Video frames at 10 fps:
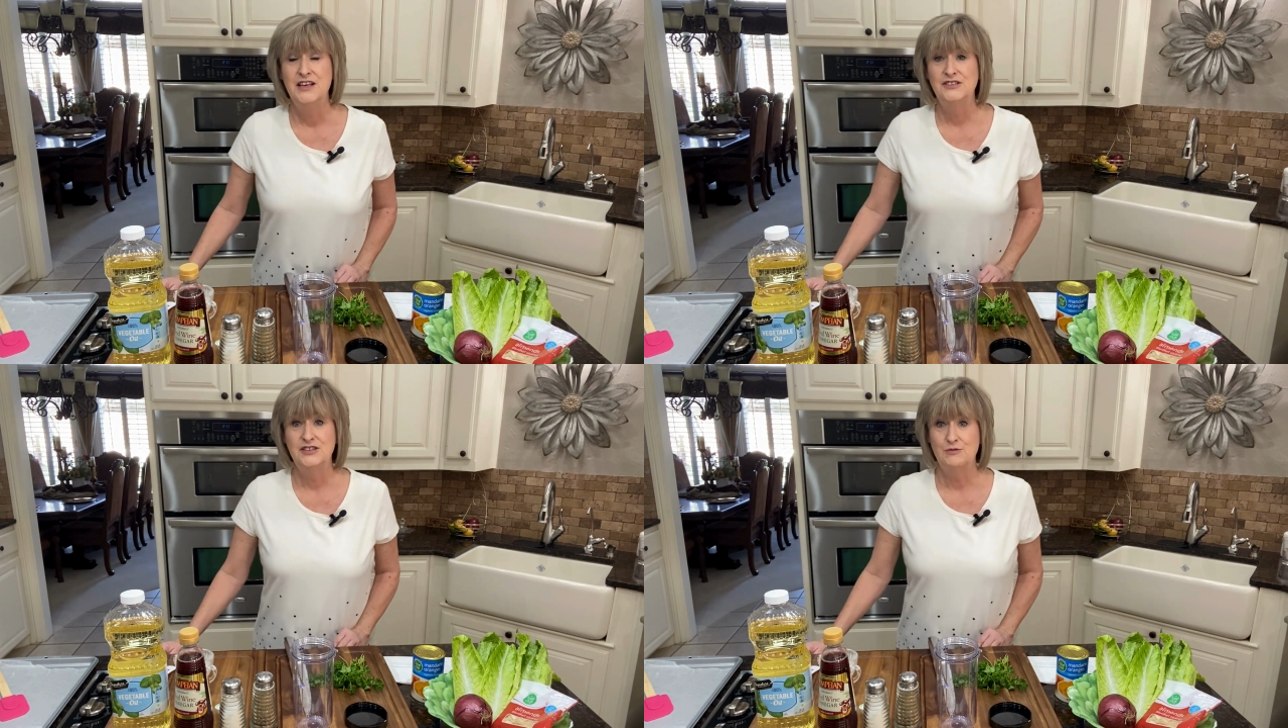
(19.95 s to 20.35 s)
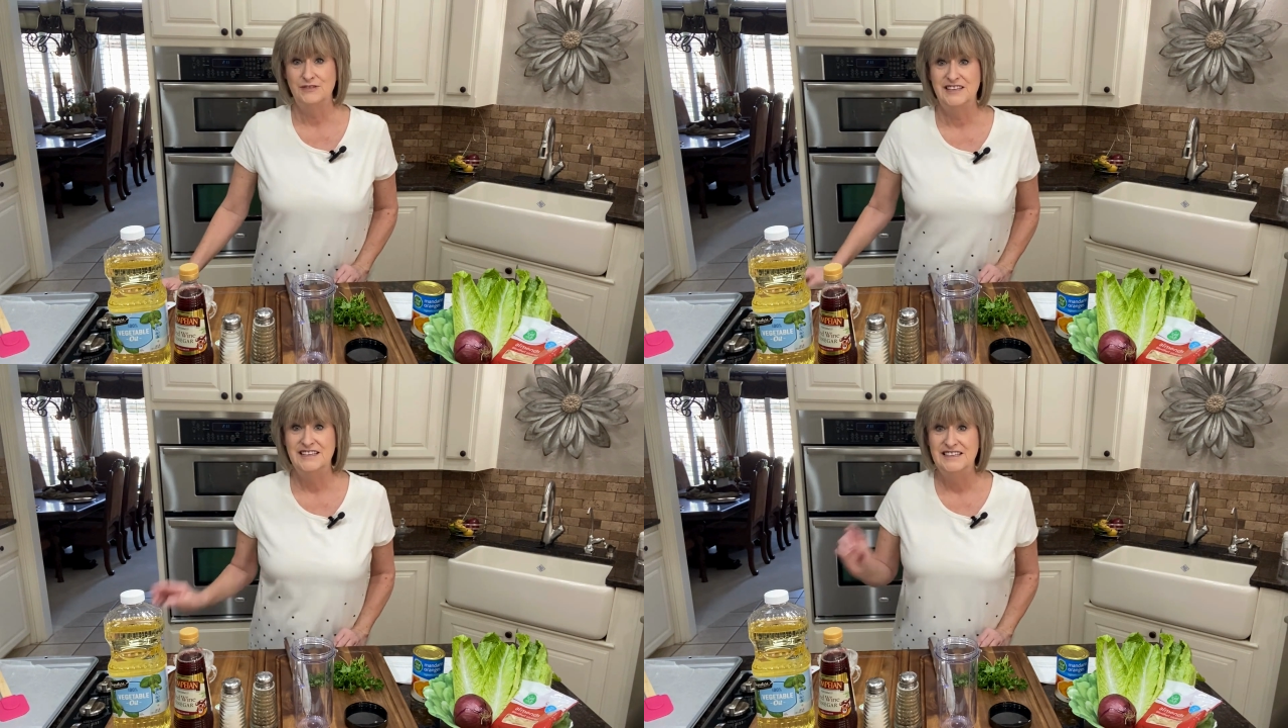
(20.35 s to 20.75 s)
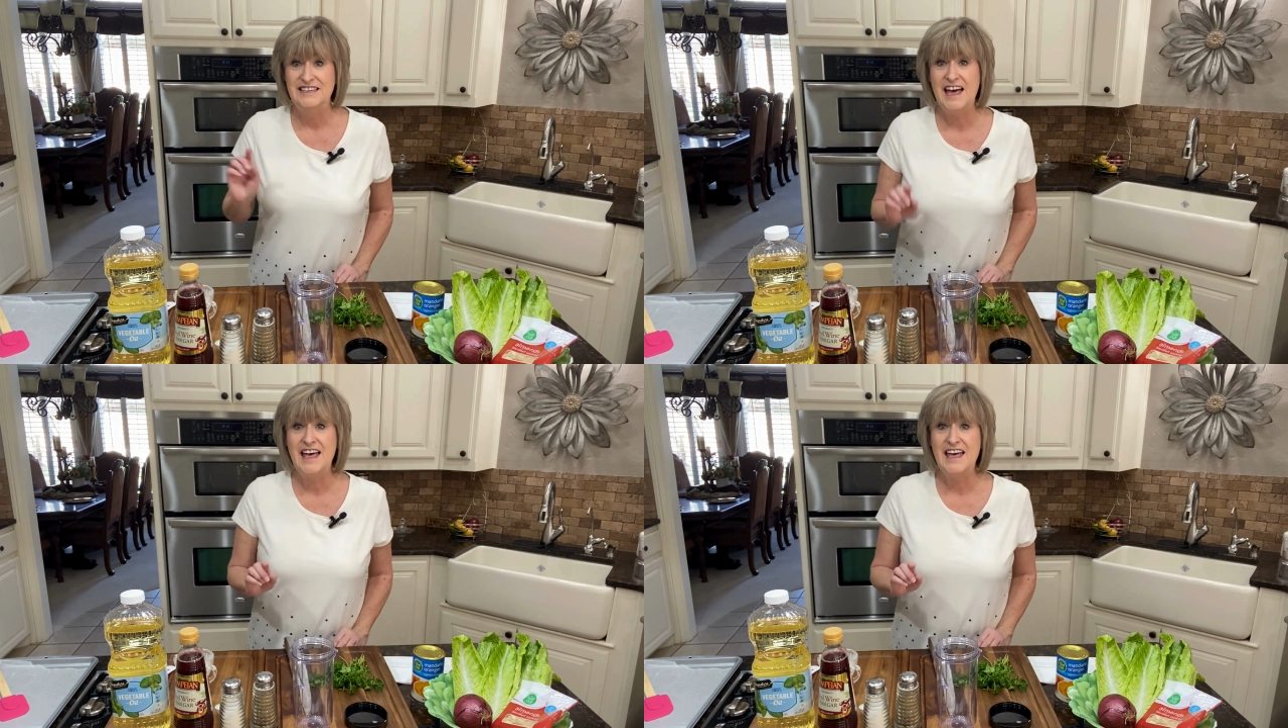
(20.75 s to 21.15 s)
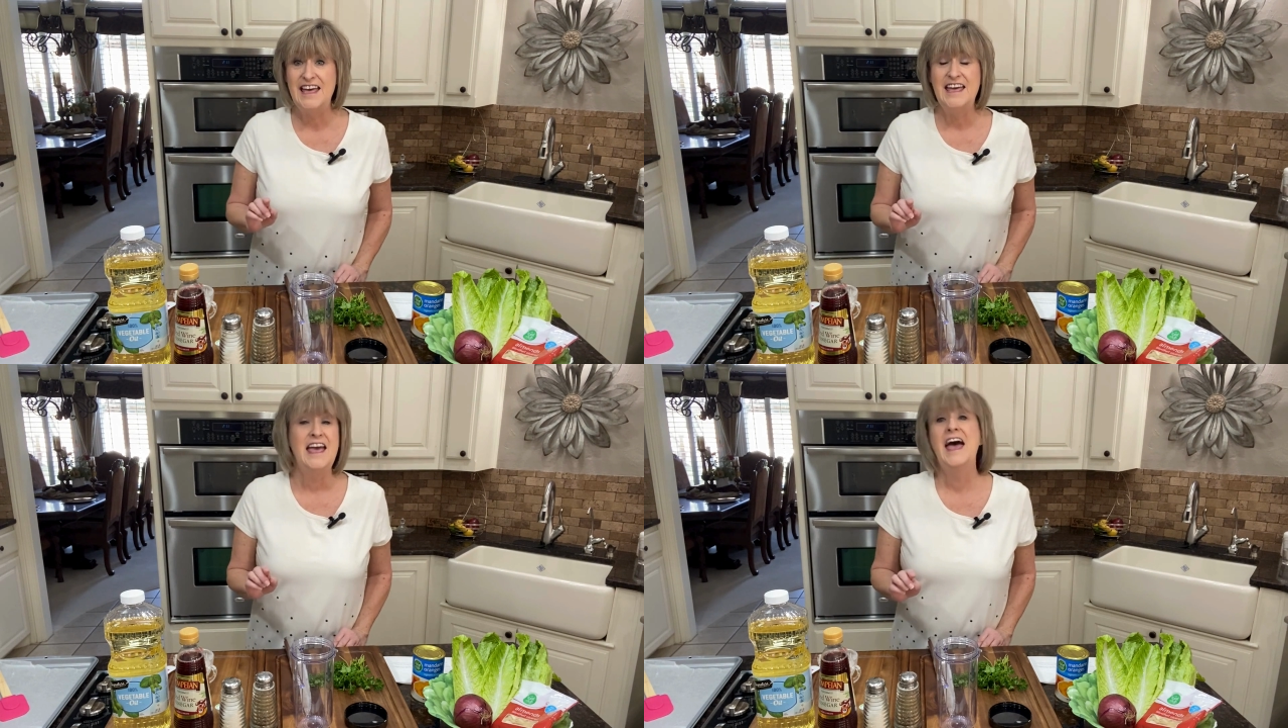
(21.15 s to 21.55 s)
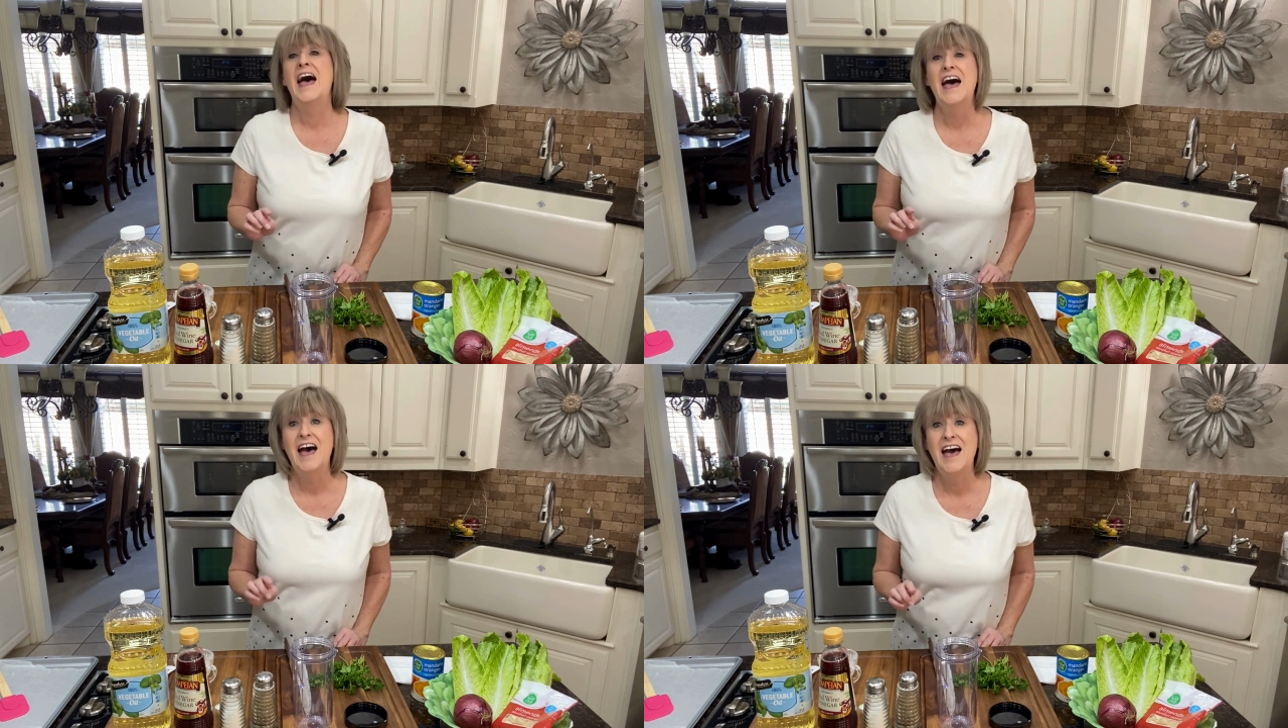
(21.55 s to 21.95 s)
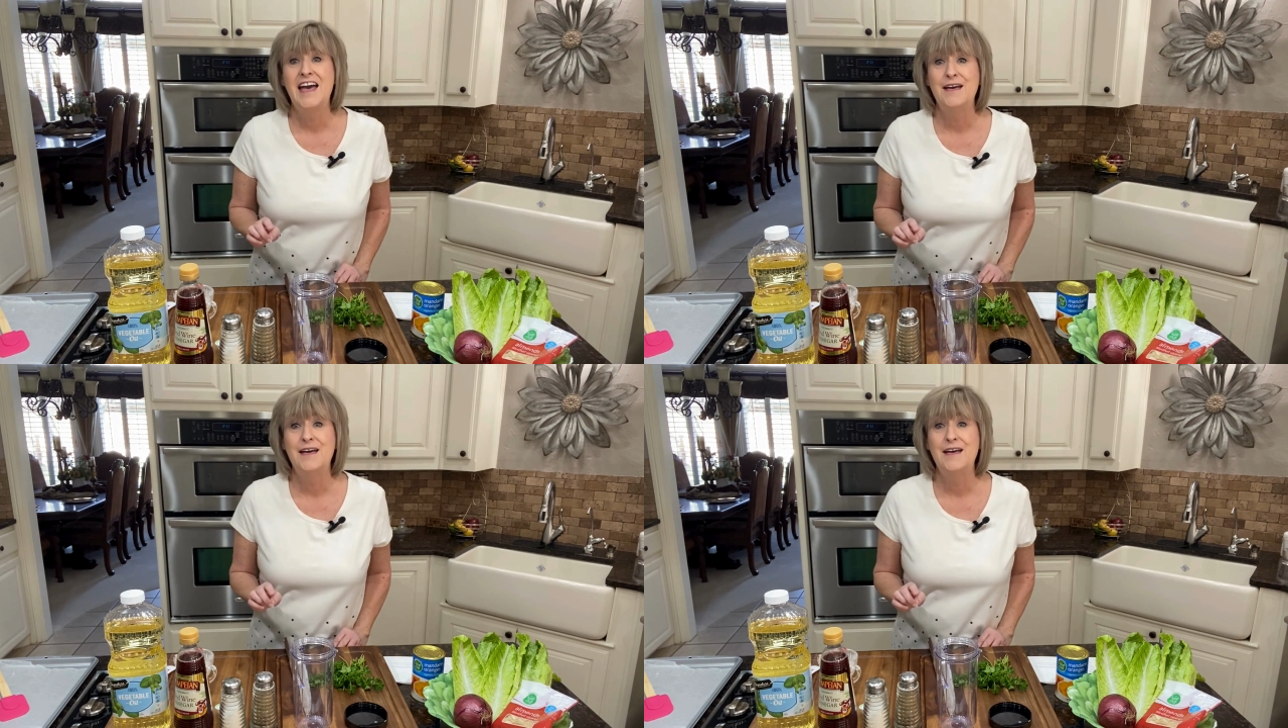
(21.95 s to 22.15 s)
So today I